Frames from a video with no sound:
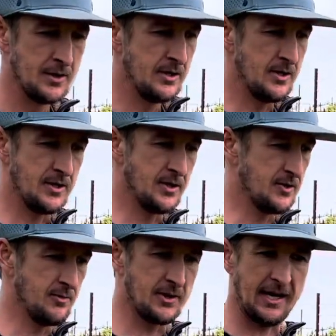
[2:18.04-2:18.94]

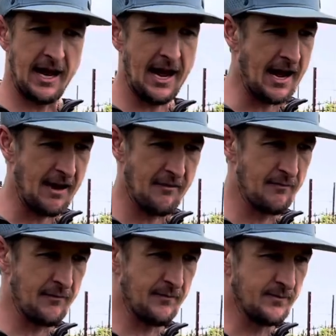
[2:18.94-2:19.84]
you can
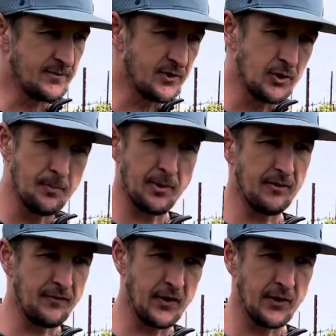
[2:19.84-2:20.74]
have super
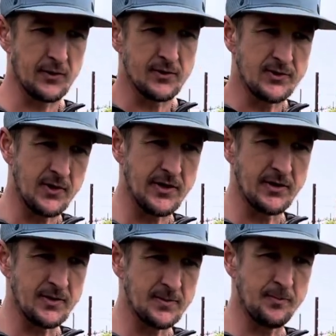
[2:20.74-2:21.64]
fertile
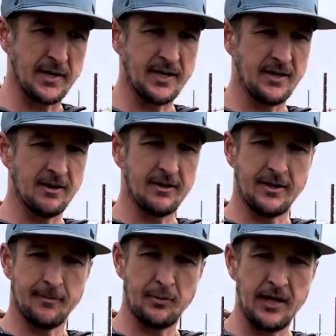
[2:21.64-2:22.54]
soils, but
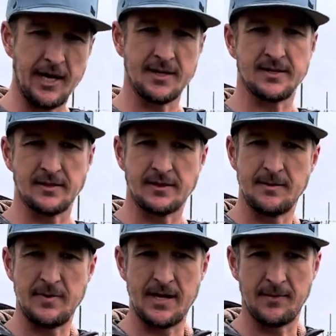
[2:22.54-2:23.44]
your plants aren't going to
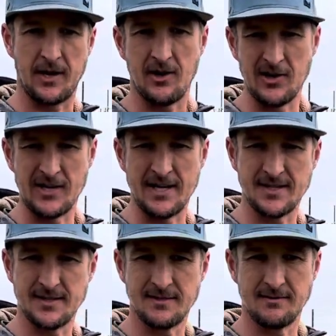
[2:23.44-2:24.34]
be able to
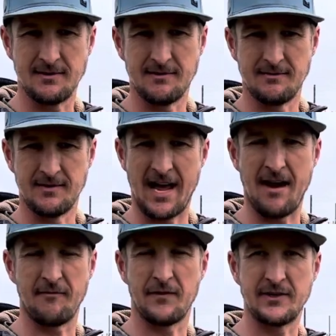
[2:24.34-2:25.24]
harness
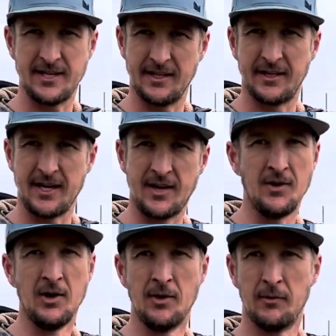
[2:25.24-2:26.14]
that fertility
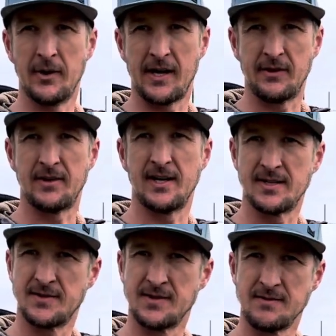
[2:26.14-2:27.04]
without
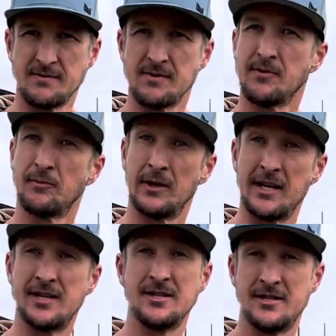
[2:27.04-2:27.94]
this
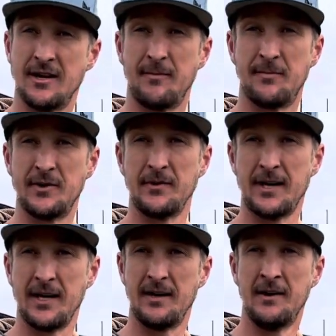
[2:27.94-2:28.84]
relationship
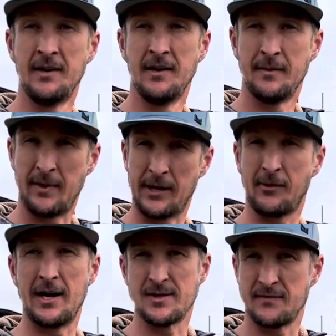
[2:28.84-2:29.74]
between the
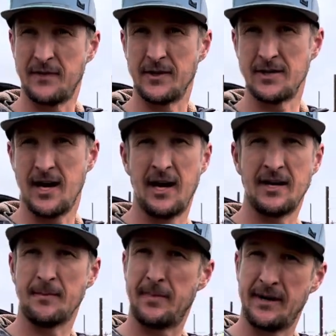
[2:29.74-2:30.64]
mycorrhizal fungi
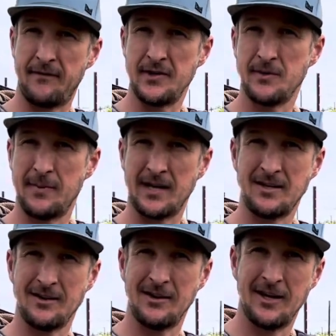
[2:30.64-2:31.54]
and your beneficial
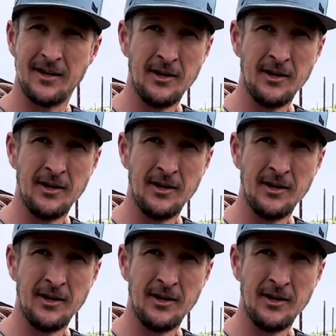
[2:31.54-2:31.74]
bacteria.